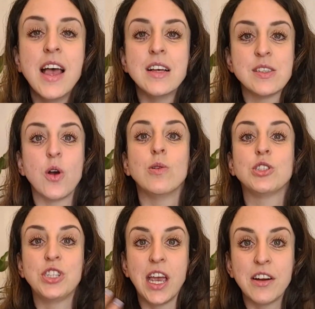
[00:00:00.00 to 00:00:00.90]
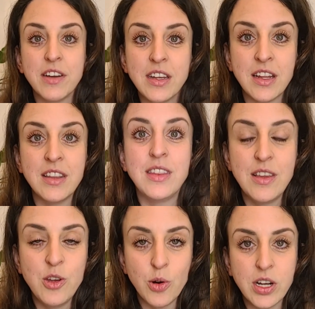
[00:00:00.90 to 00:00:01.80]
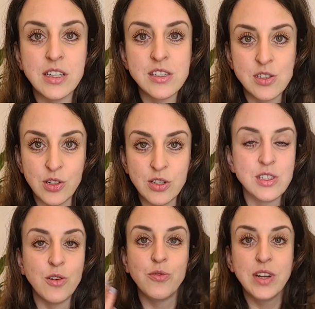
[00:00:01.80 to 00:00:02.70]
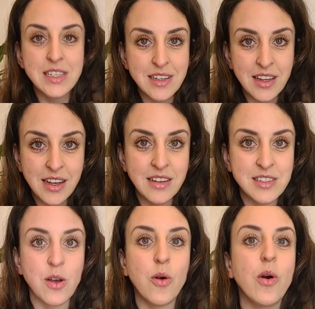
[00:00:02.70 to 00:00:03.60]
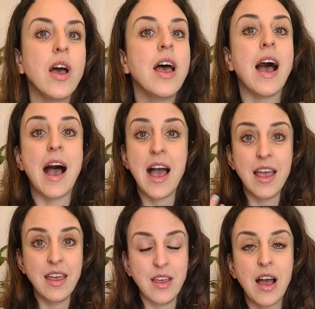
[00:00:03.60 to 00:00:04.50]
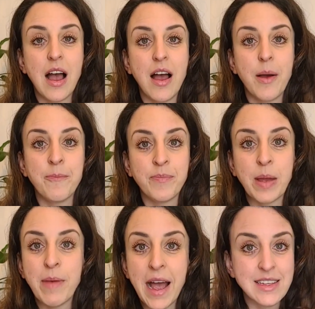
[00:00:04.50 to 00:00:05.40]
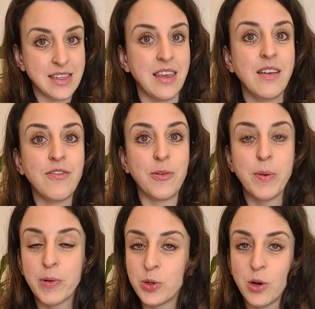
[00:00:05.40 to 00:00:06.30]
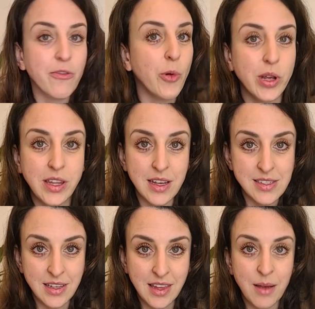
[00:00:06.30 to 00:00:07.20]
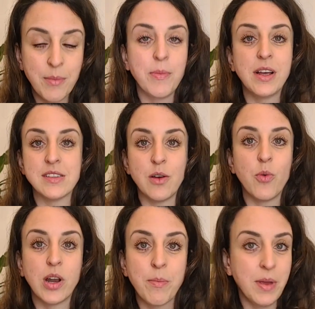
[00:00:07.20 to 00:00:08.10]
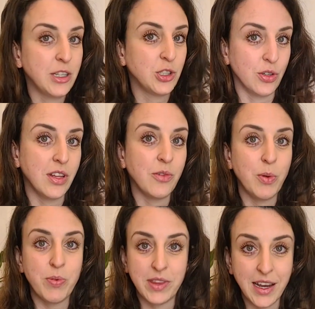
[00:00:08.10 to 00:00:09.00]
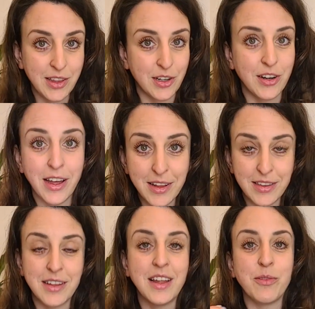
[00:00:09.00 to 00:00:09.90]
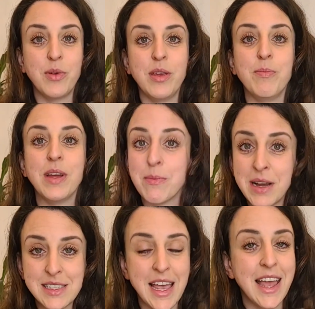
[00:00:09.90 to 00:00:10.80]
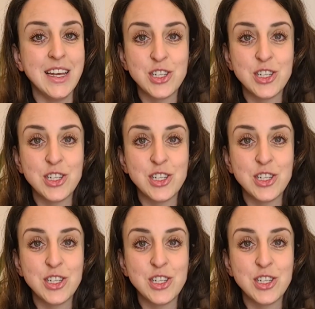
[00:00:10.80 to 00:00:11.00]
So sharing your concerns, your reasoning. So I am asking for people to avoid kissing them, because I want to make sure that we protect their health and that we minimize any